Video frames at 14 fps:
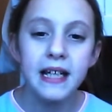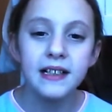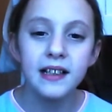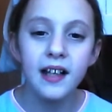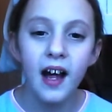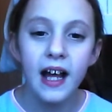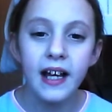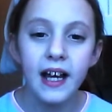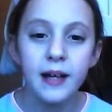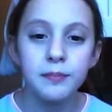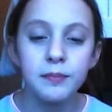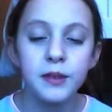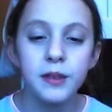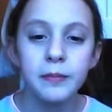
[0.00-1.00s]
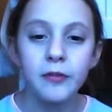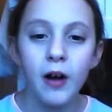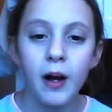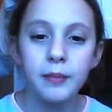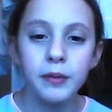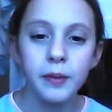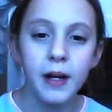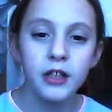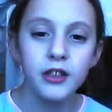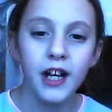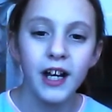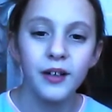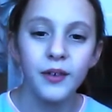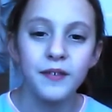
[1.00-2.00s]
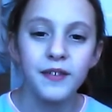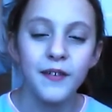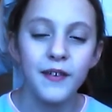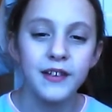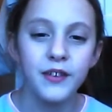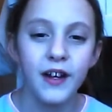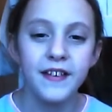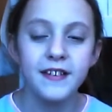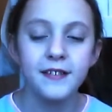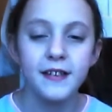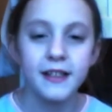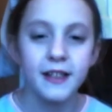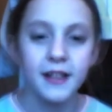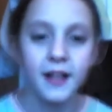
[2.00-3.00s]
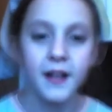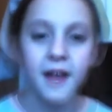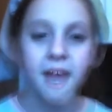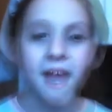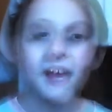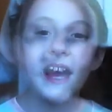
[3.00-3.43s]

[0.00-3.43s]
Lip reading: and please like and subscribe to my channel if you enjoy this video.